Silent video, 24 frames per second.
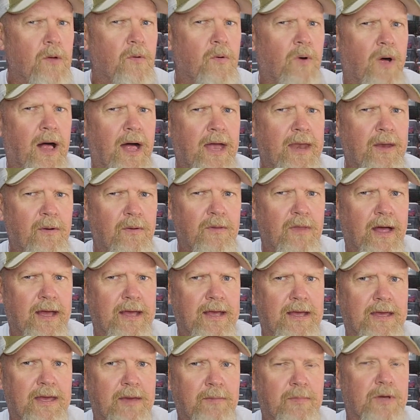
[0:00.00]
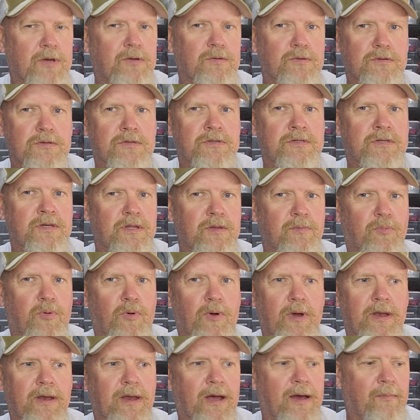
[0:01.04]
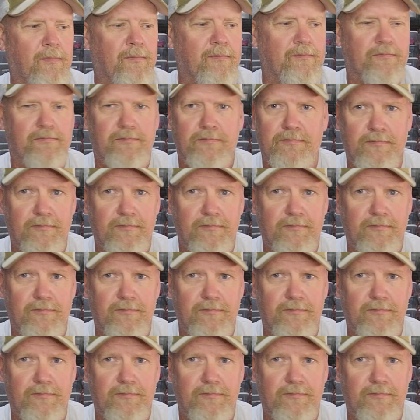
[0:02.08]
Well, I don't like chemicals to the point I'm